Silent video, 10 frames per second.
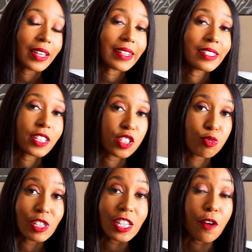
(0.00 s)
It does
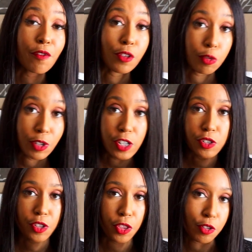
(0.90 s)
retail for
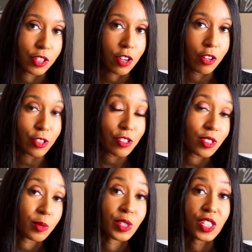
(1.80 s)

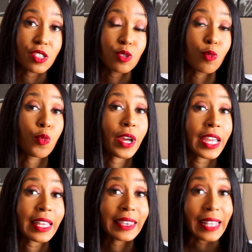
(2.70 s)
$330, which is
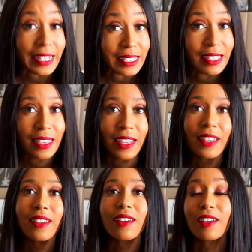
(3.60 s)
way less
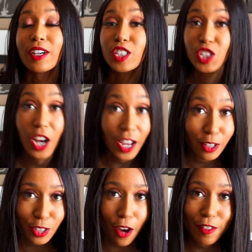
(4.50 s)
than
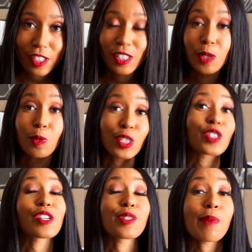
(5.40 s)
child, obviously, which is